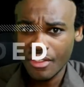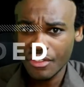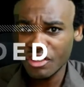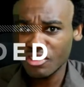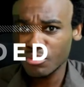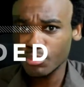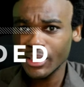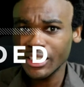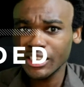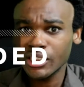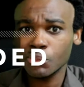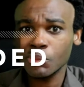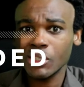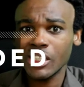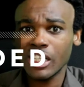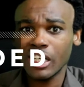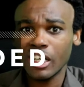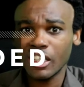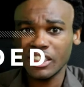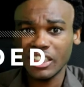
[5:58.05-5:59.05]
This means to
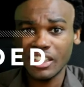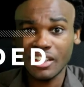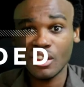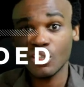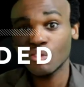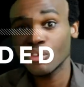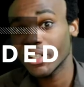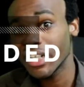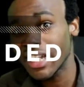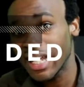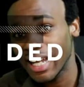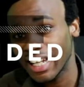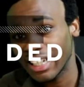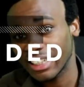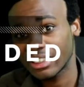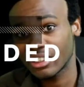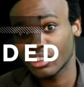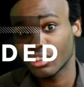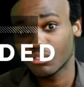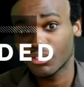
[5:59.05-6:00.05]
be caught in the very
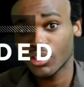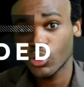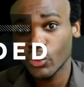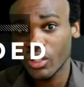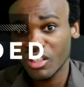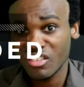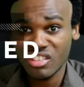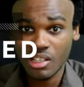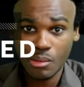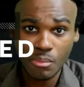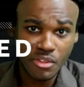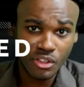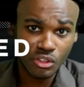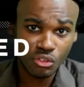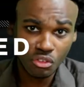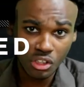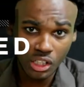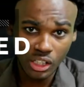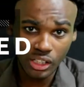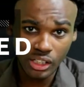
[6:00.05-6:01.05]
act of doing
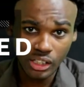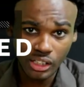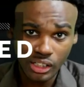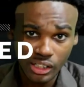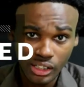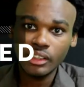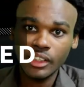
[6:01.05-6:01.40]
something wrong.